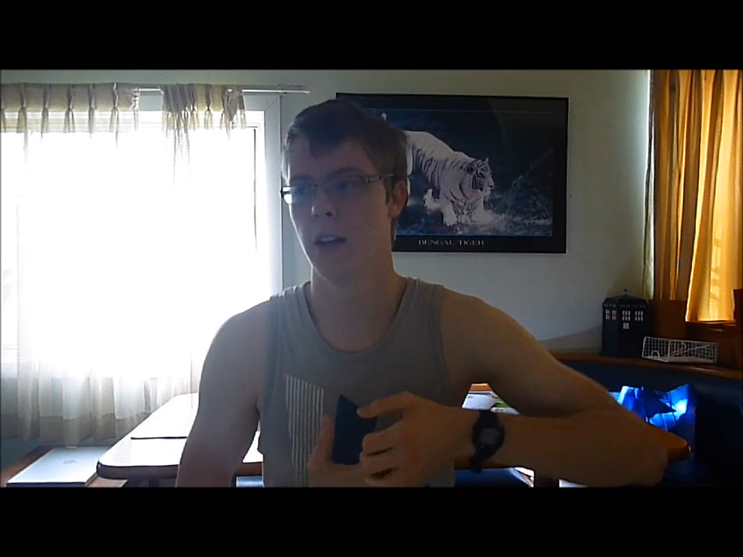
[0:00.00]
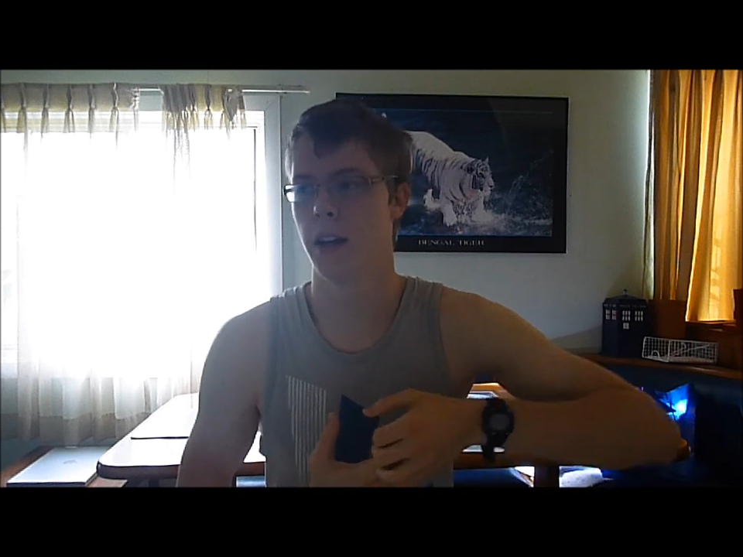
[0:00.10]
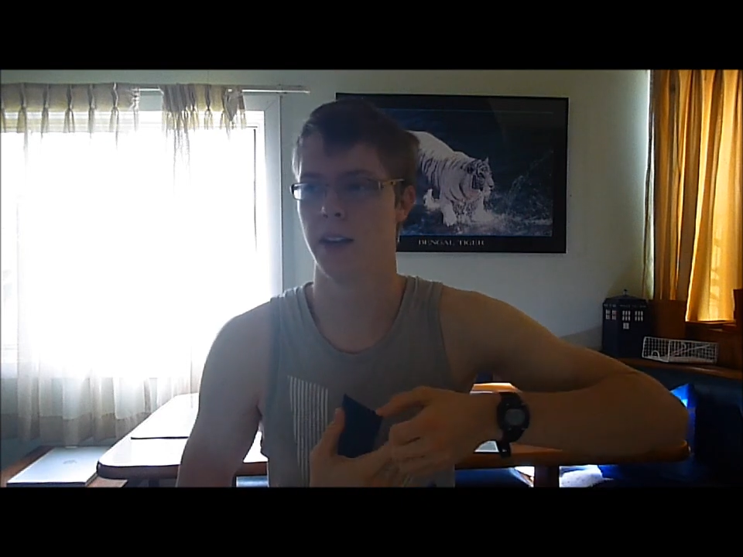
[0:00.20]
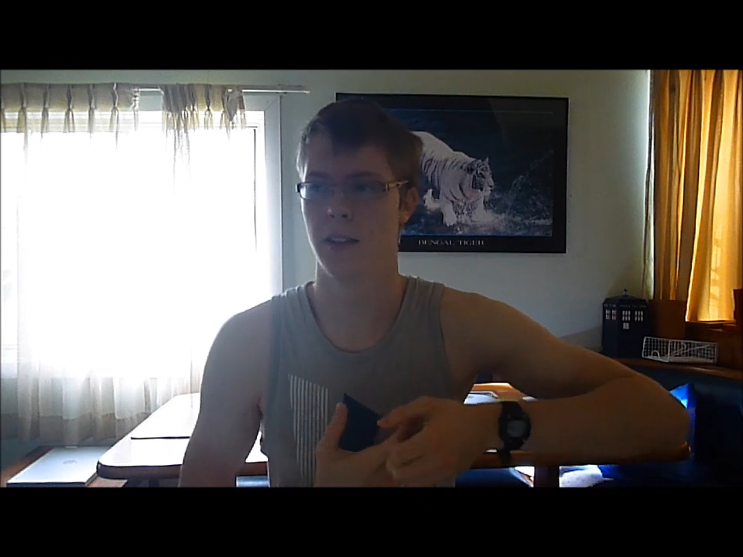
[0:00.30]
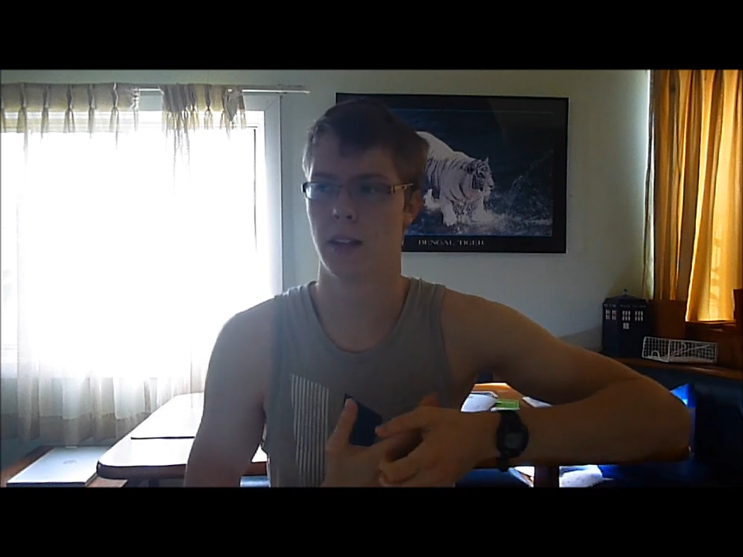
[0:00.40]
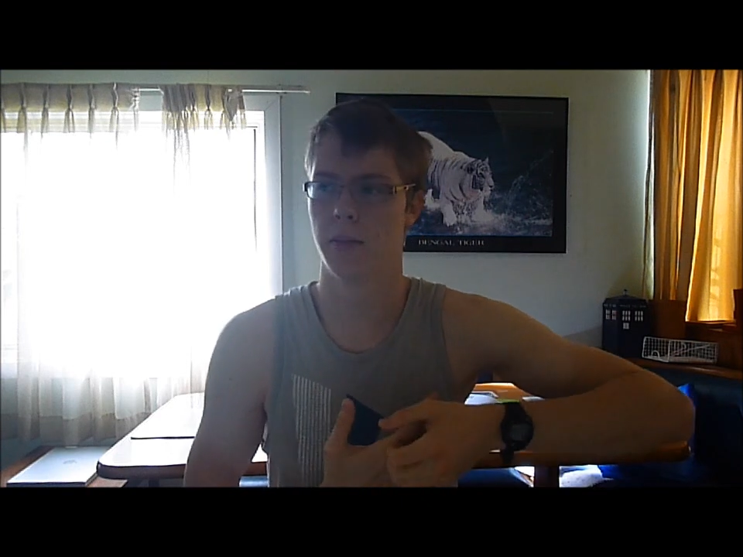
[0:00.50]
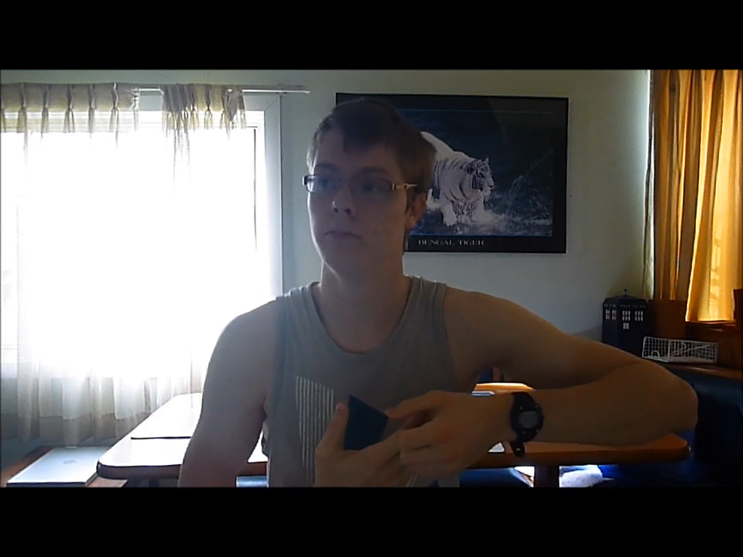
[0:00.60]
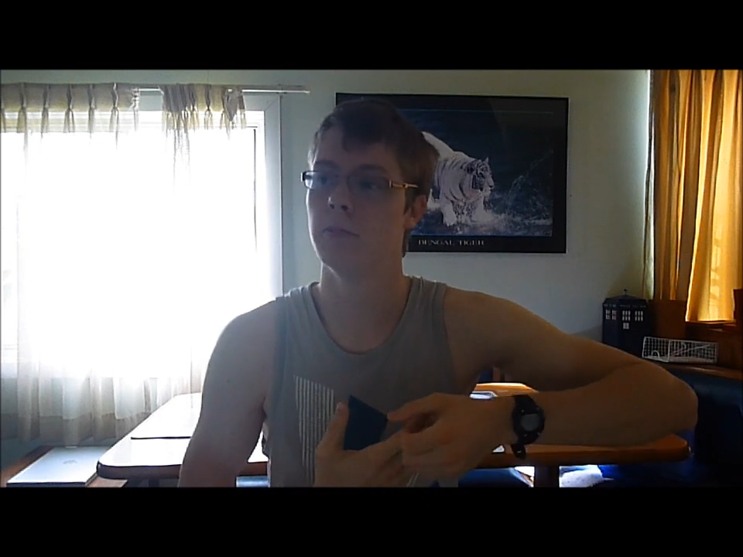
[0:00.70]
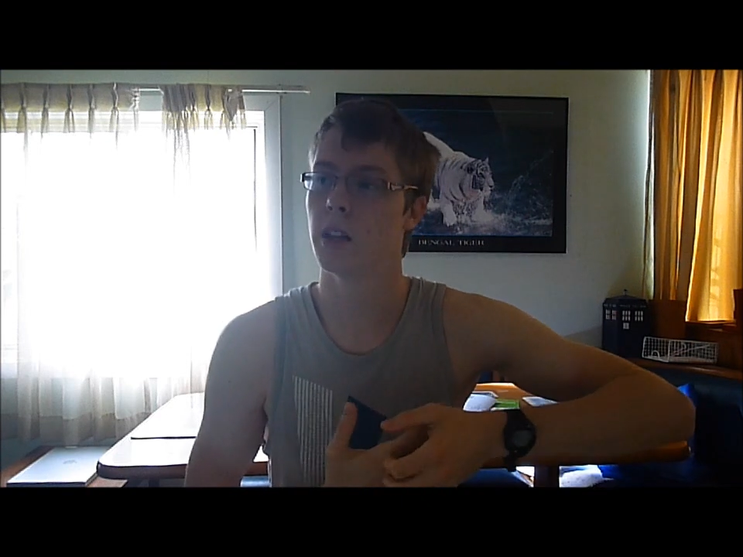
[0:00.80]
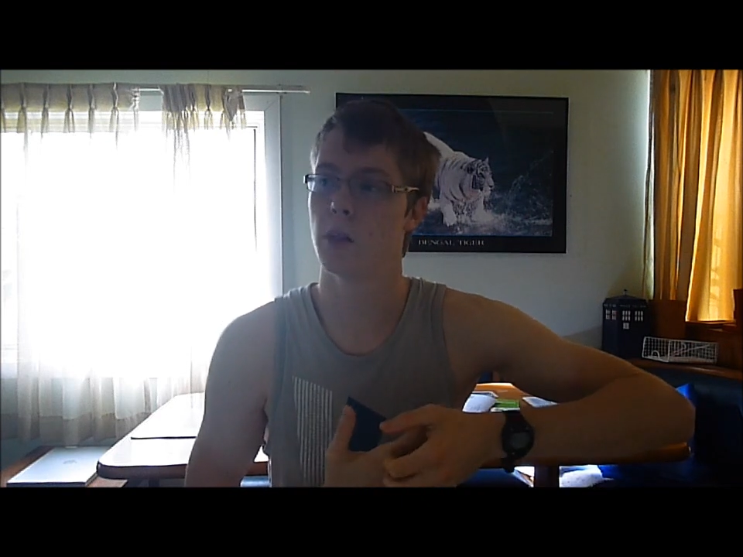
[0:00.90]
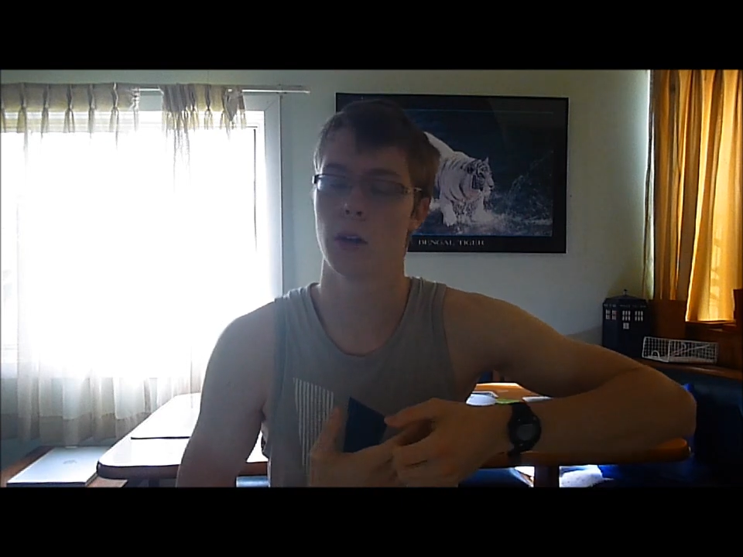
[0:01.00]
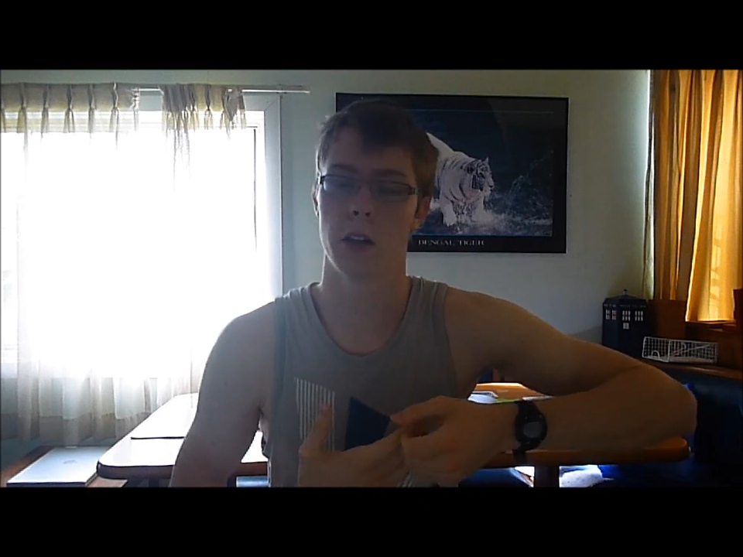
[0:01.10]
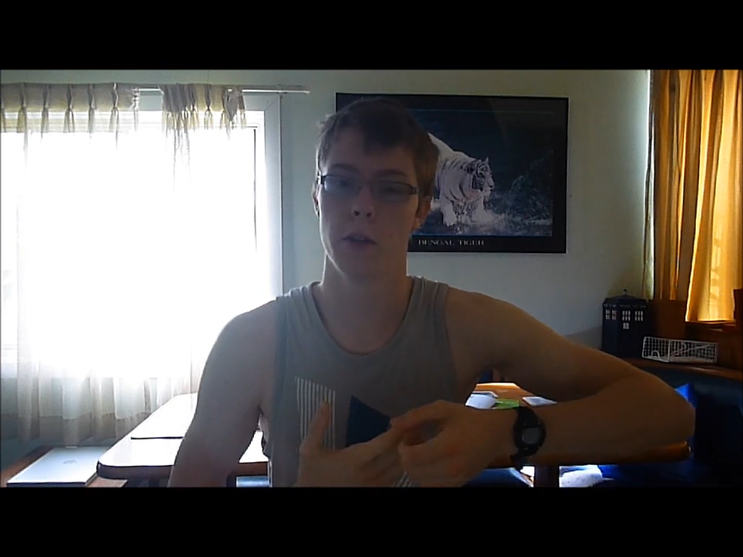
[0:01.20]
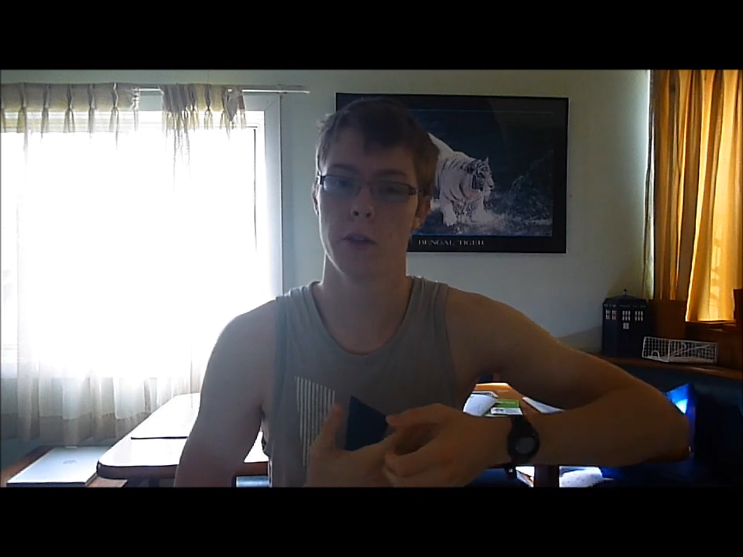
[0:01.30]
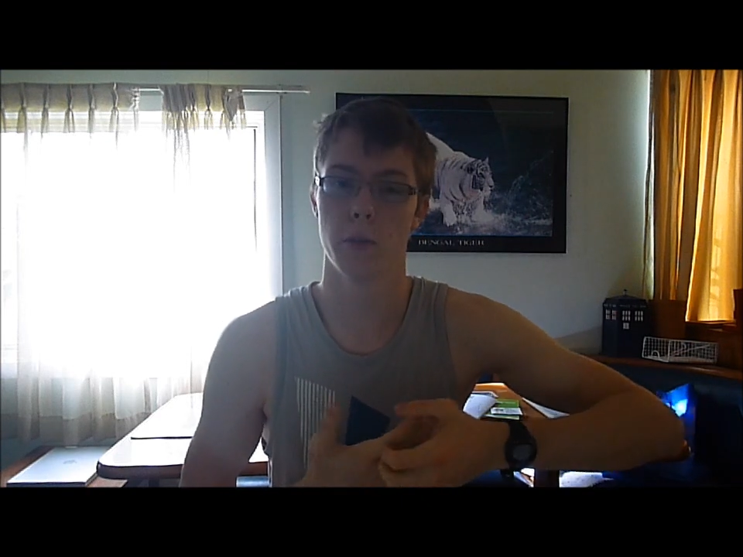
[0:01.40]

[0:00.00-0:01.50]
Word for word: And um, the other one I do is